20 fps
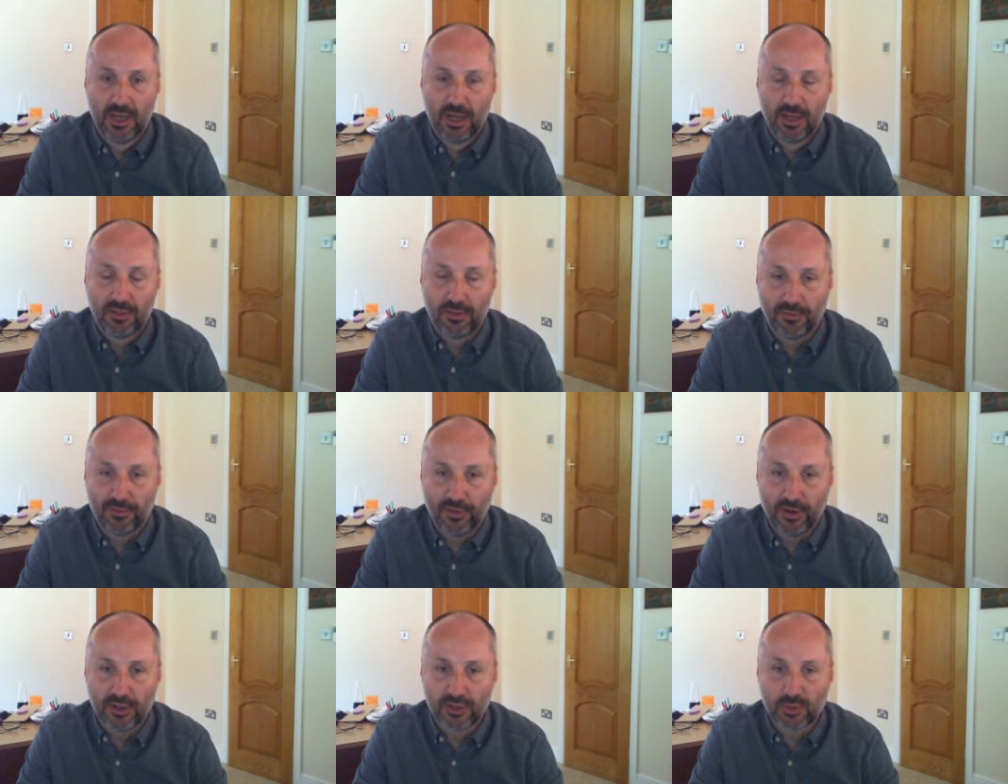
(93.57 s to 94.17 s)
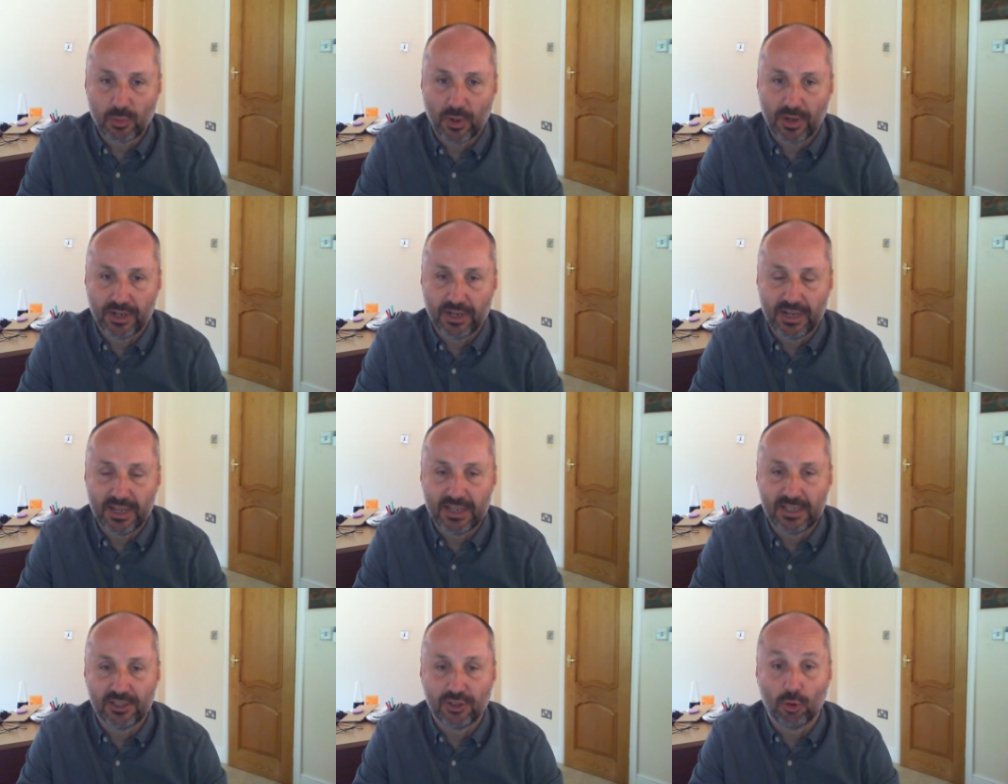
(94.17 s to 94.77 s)
The first one
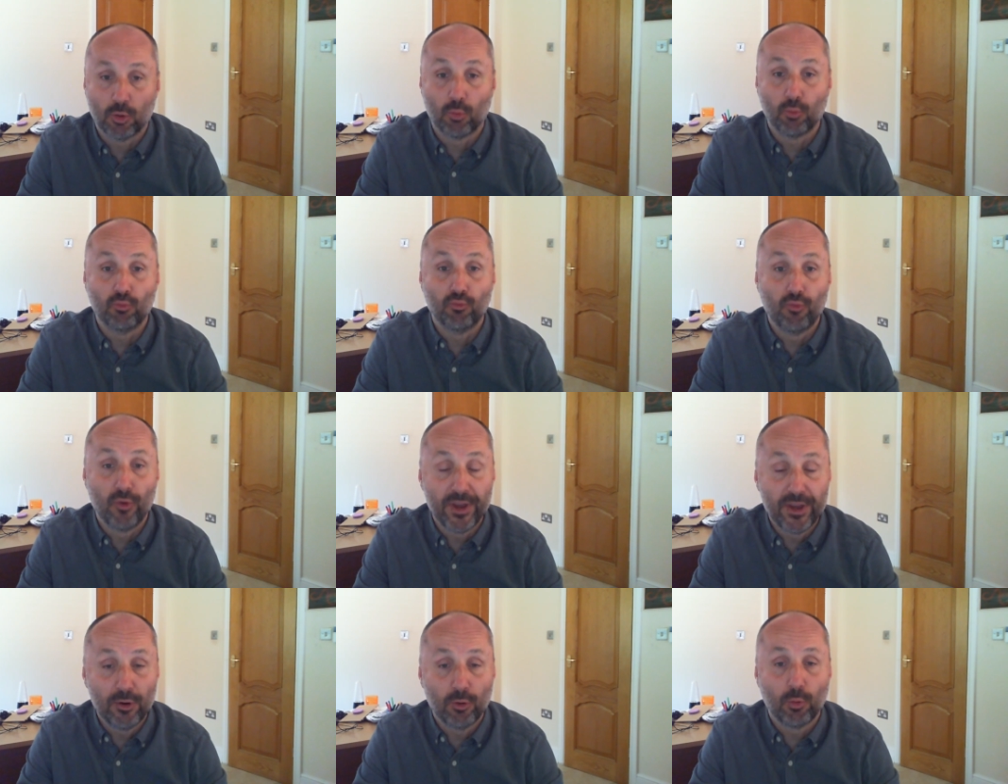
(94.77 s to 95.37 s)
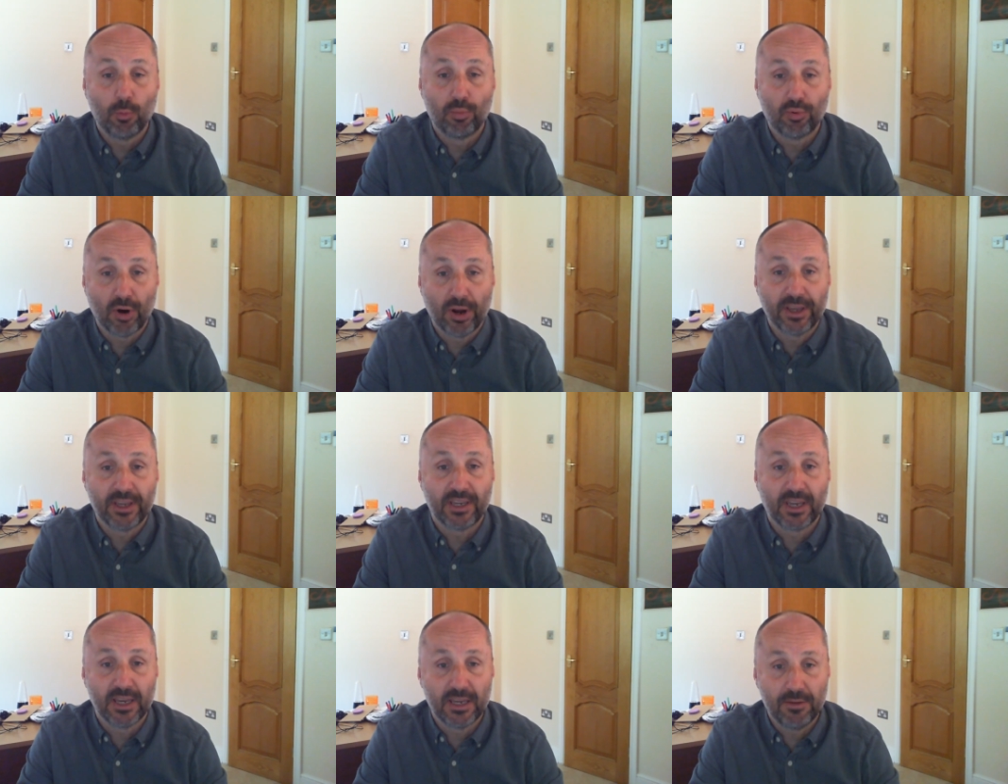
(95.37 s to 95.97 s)
is your real
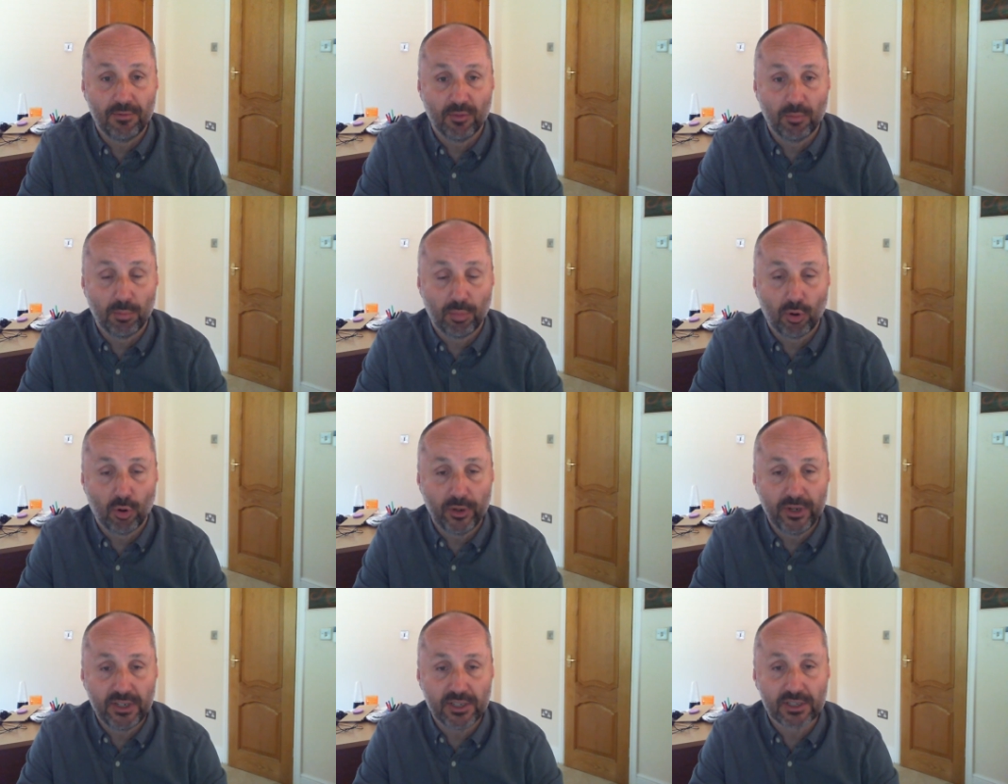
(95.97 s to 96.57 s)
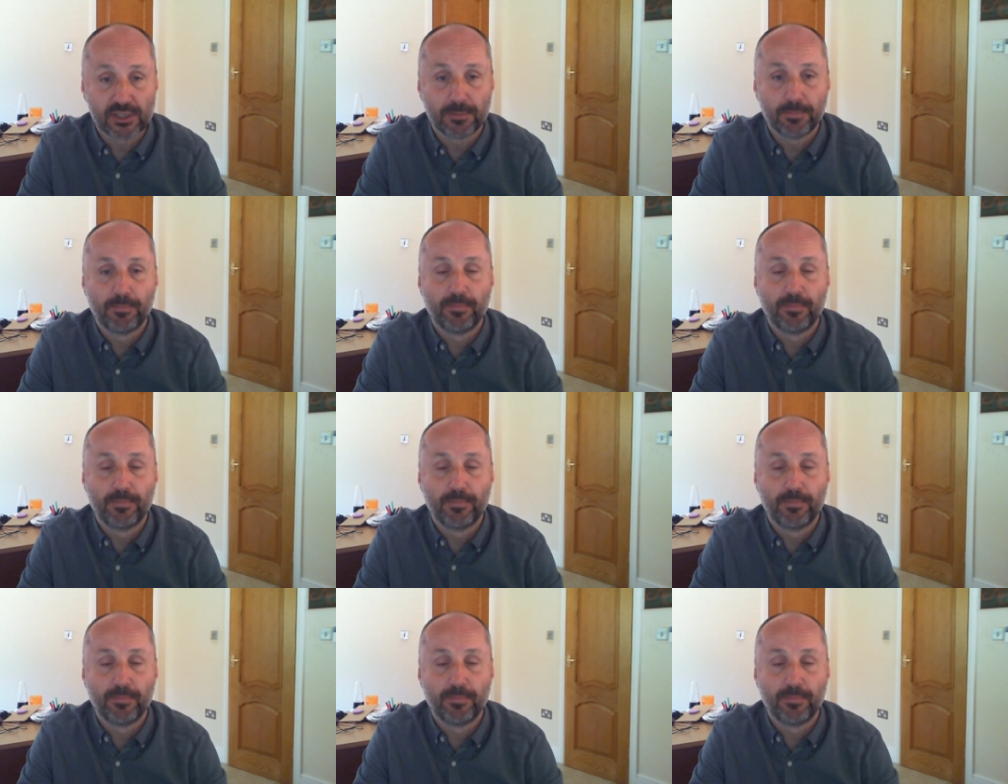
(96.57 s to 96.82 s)
break-even point,